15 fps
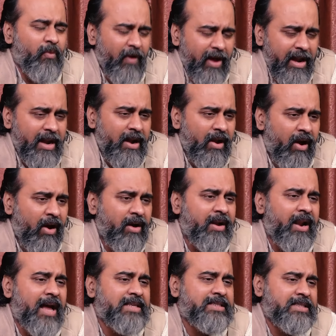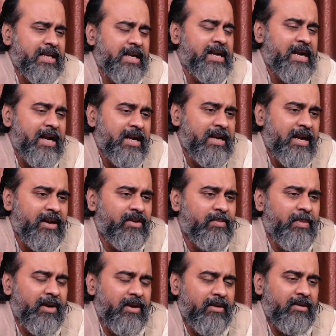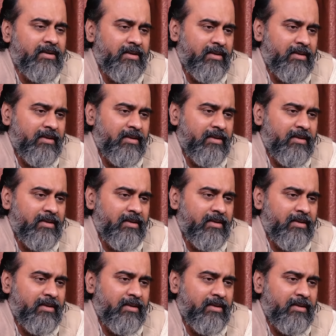very long-lasting contentment?